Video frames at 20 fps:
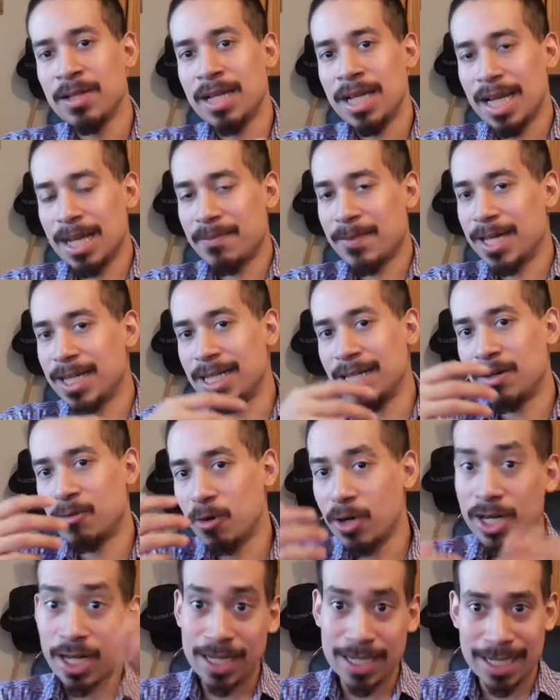it might not
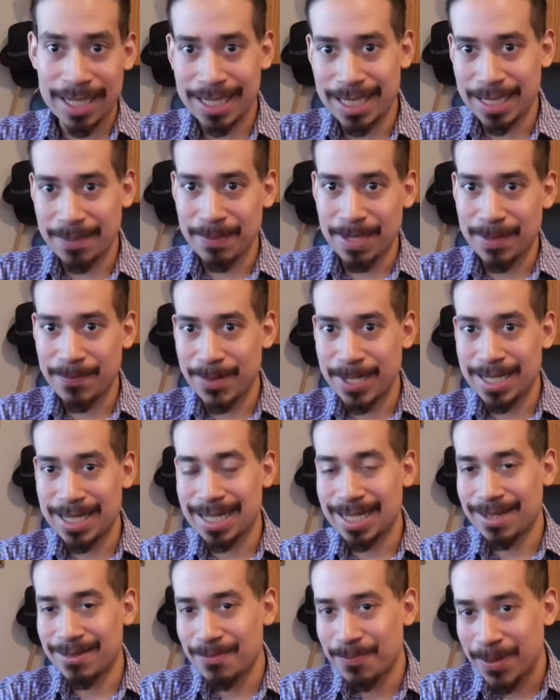work on IE. It might be
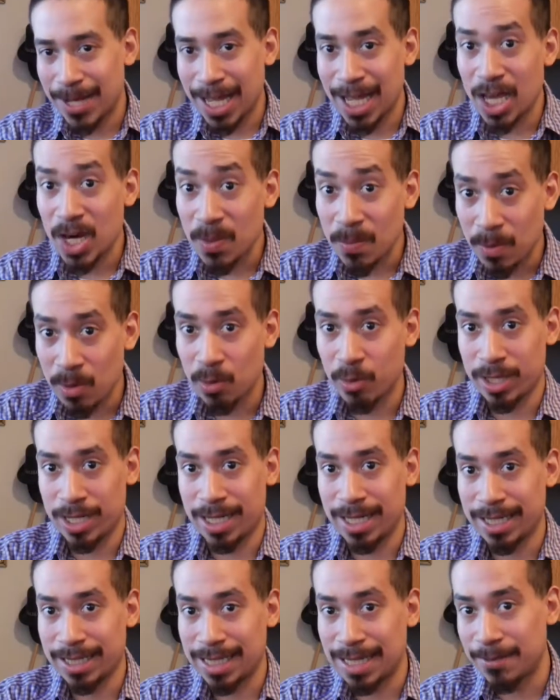not compatible with
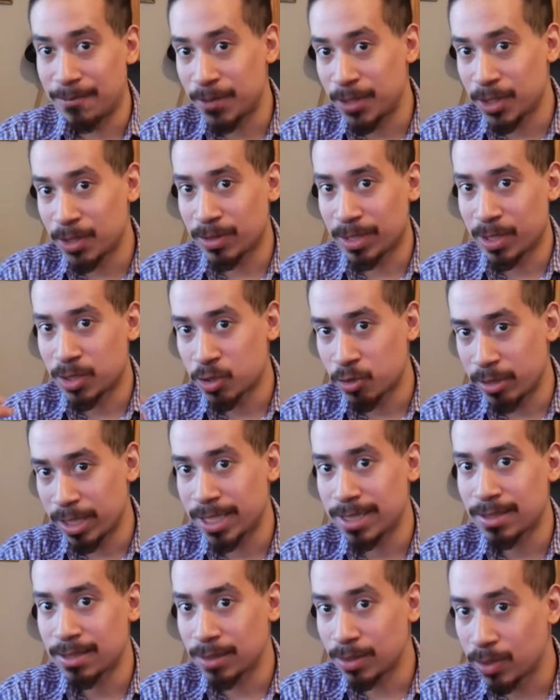IE. That video that you're
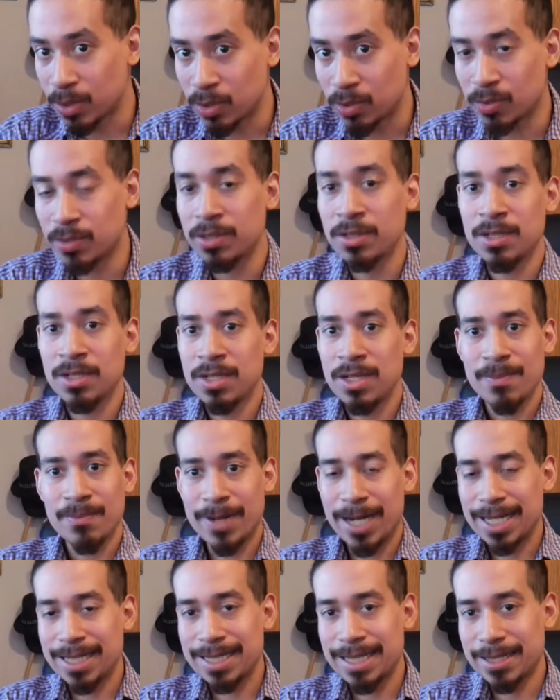trying to load
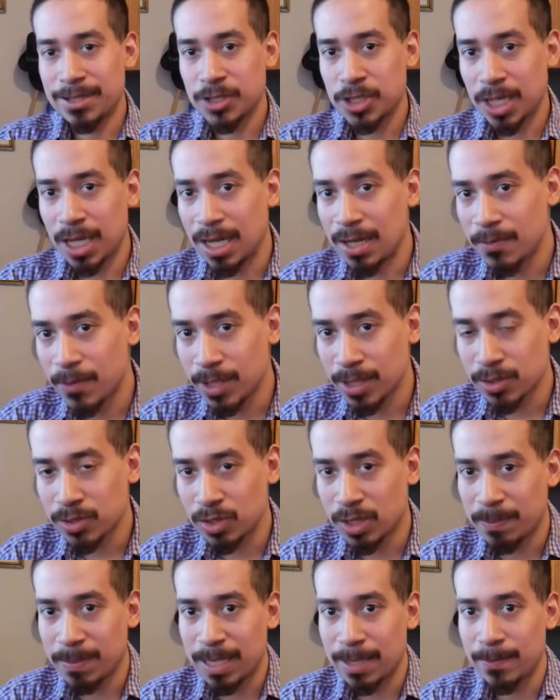might need Java,
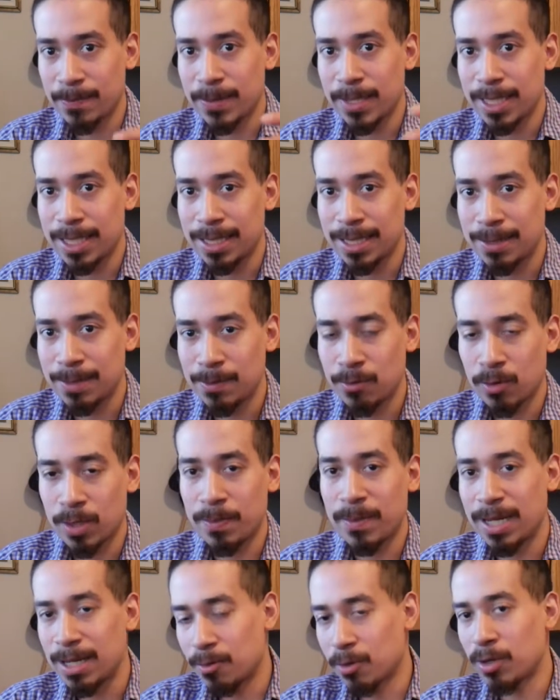so it might be it
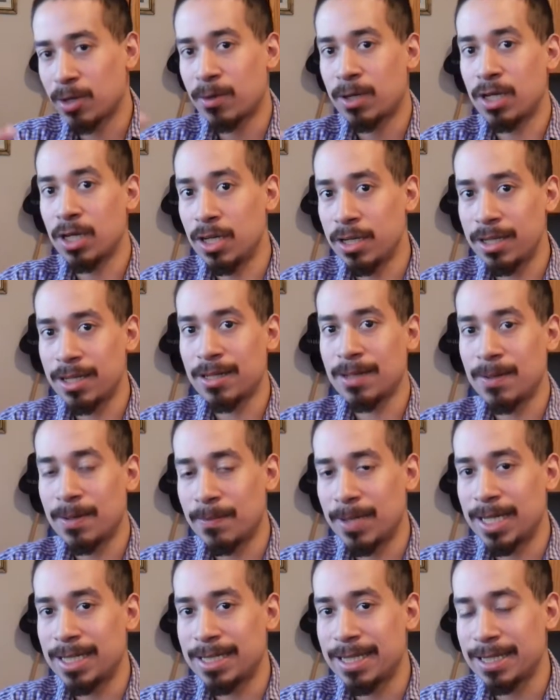might work good. It
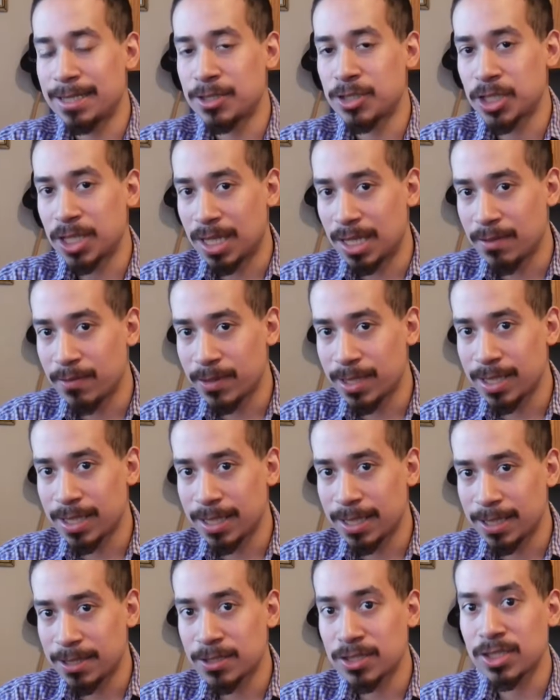might need Java
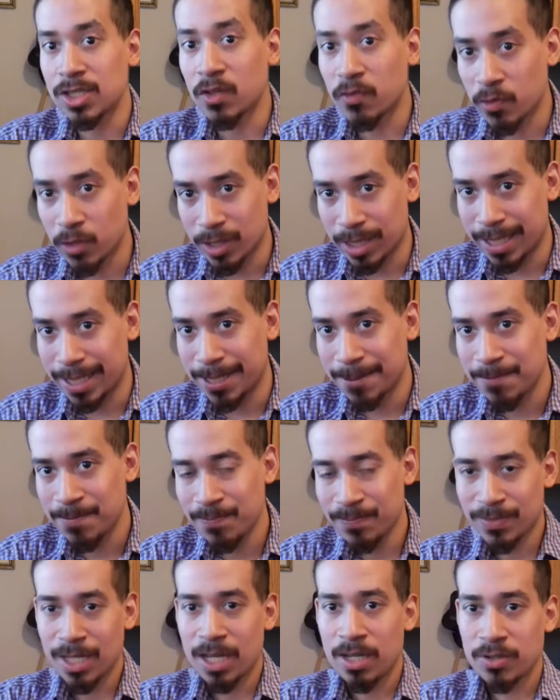and Silverlight.
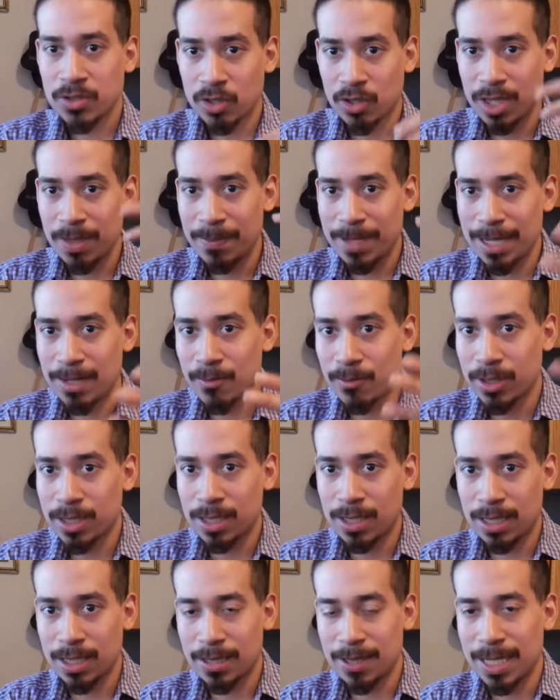So it might
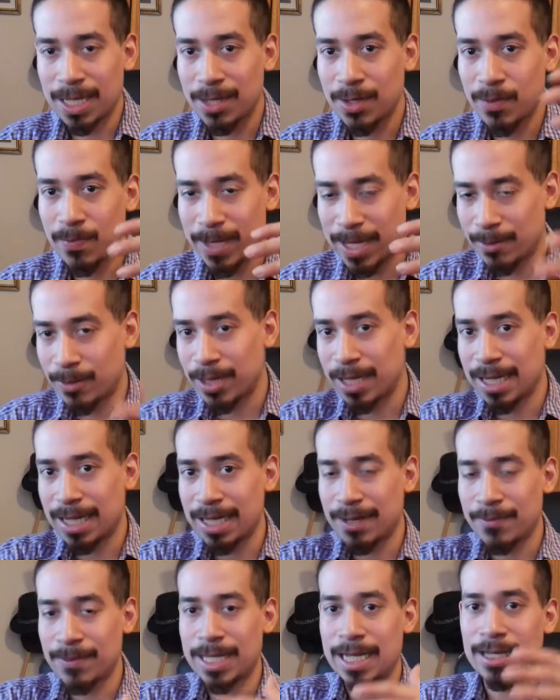wanna you might wanna
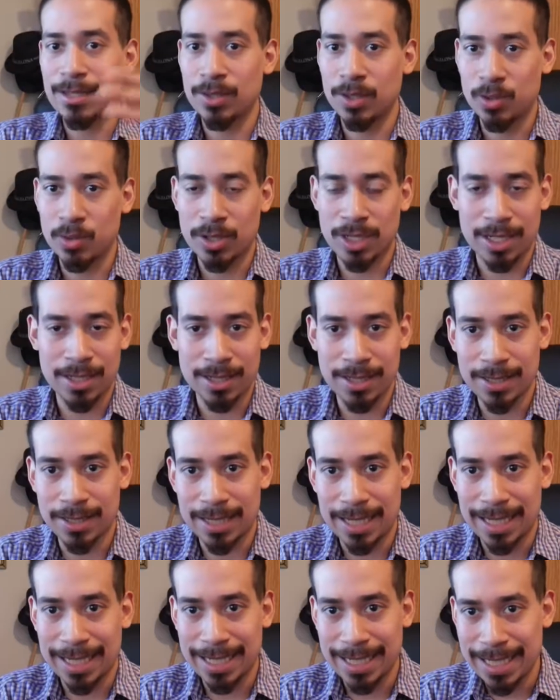have that load on
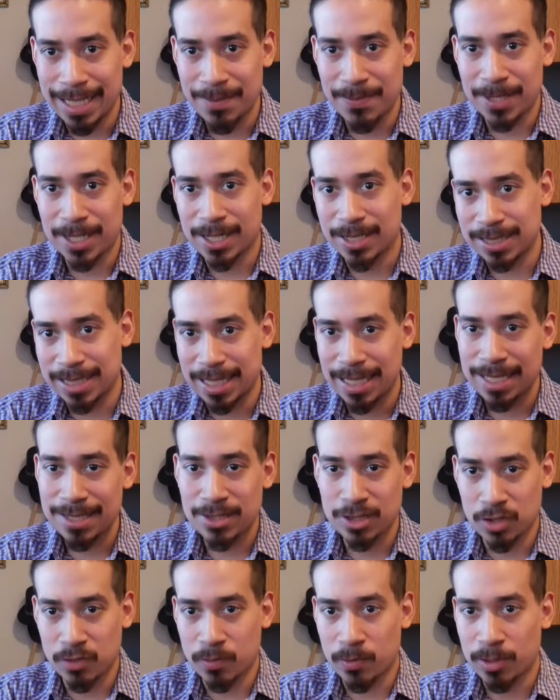IE because it has
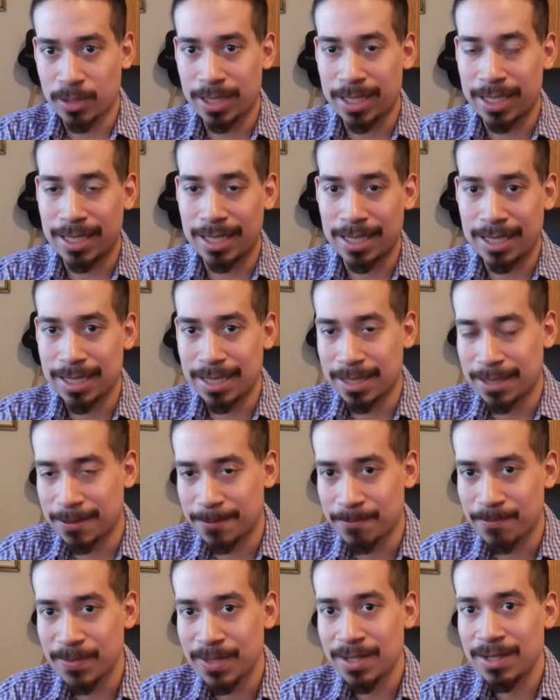Silverlight and,
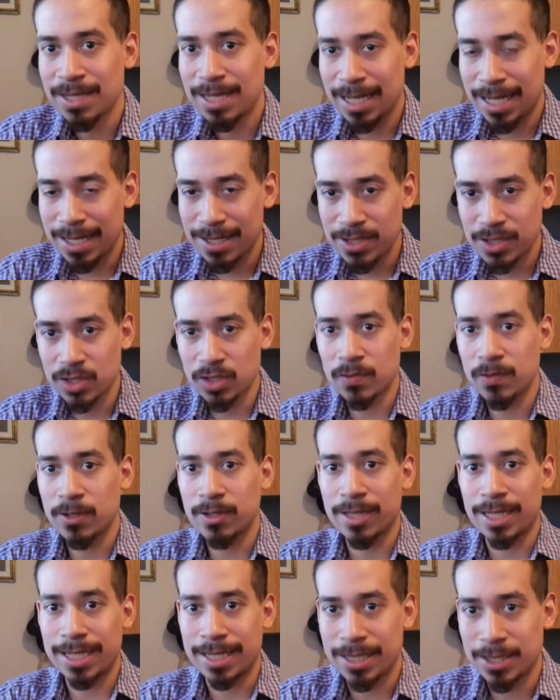in, it has
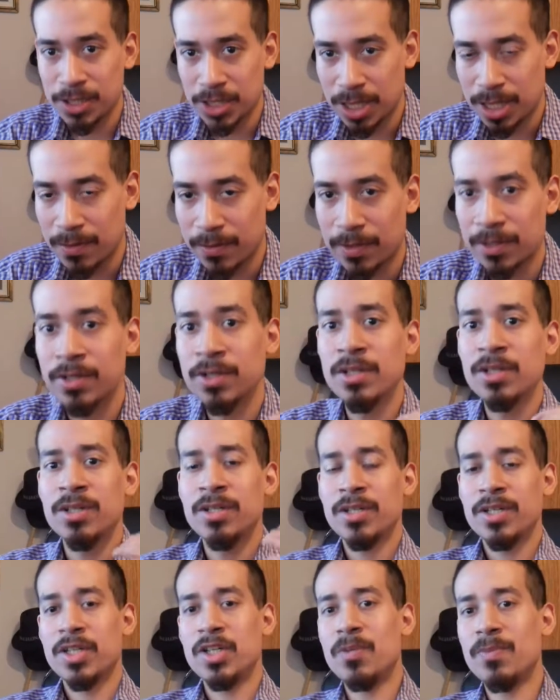Silverlight in Java.
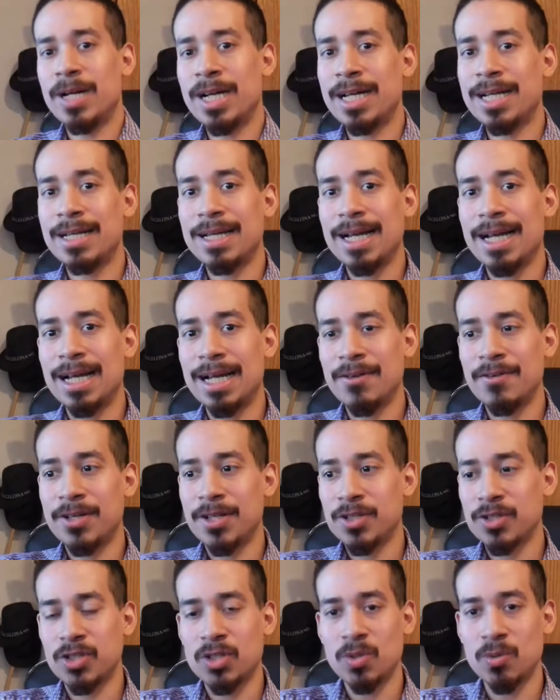You might have an
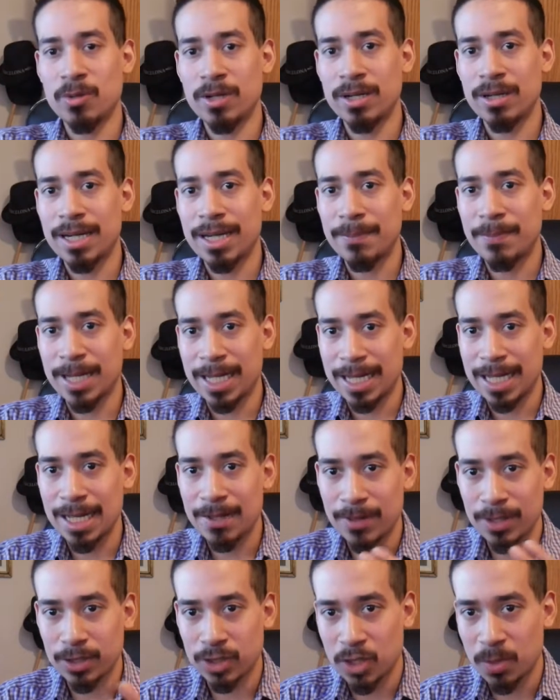issue where it might
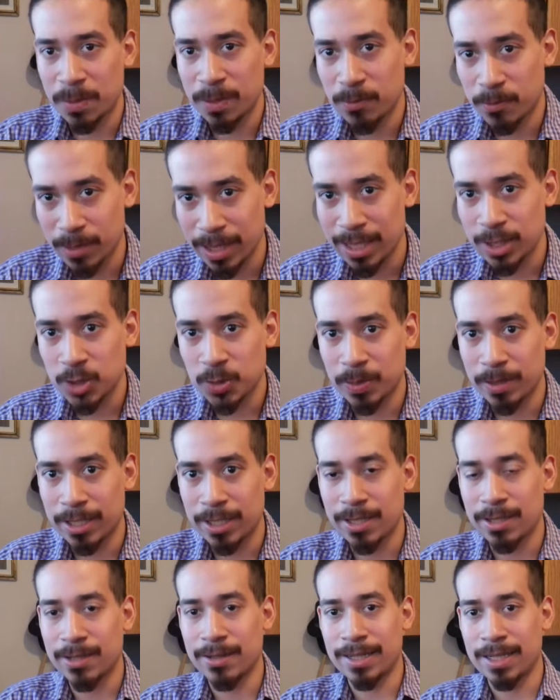have Adobe Flash
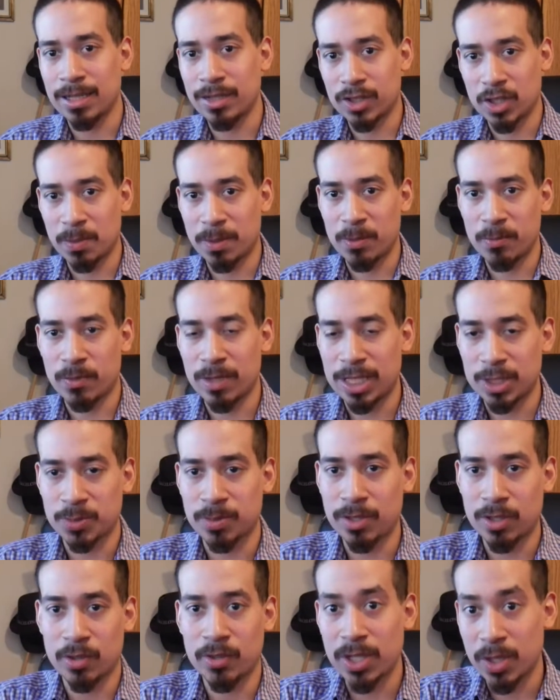Player and Adobe Flash
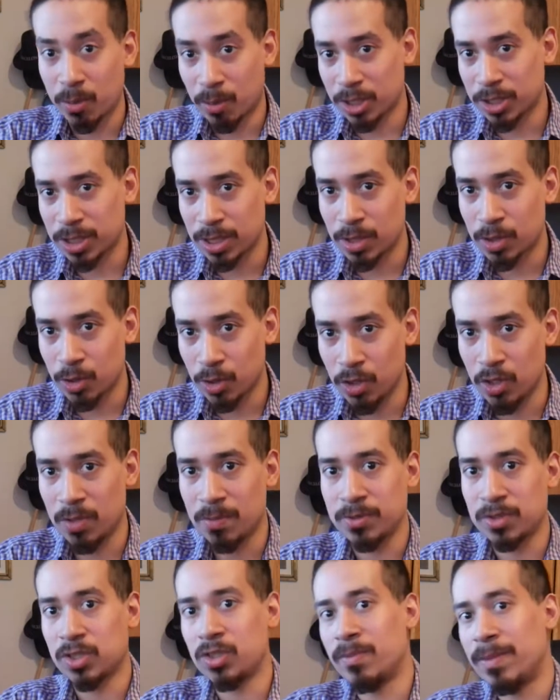Player only works on
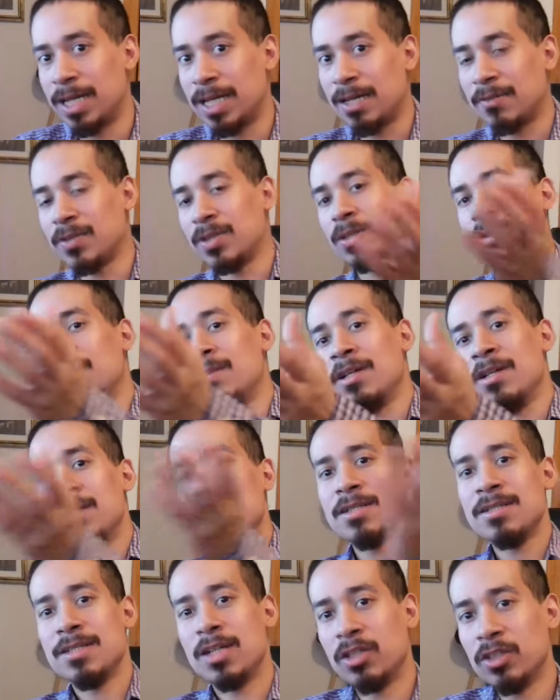Chrome, so you might have to
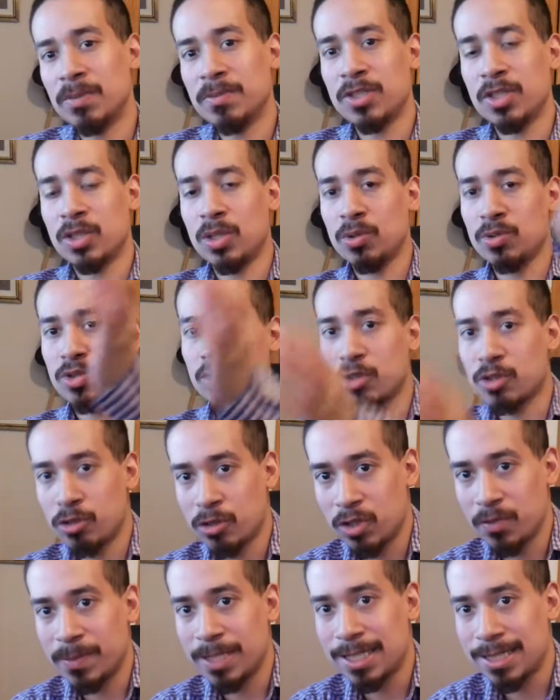tell them to go to
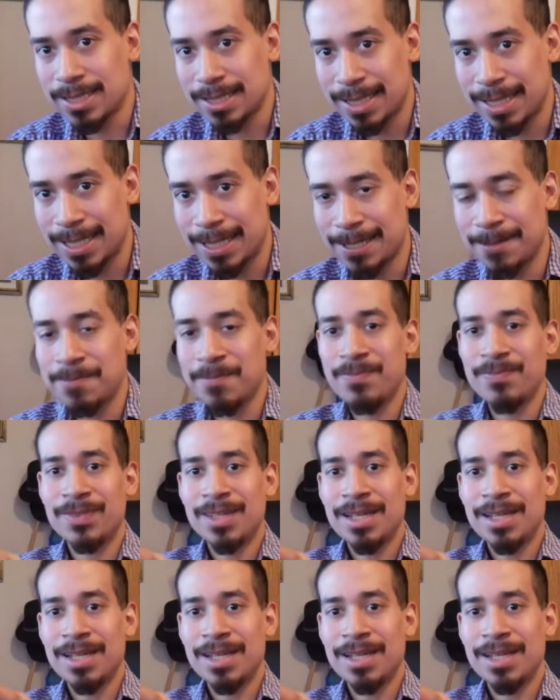Chrome instead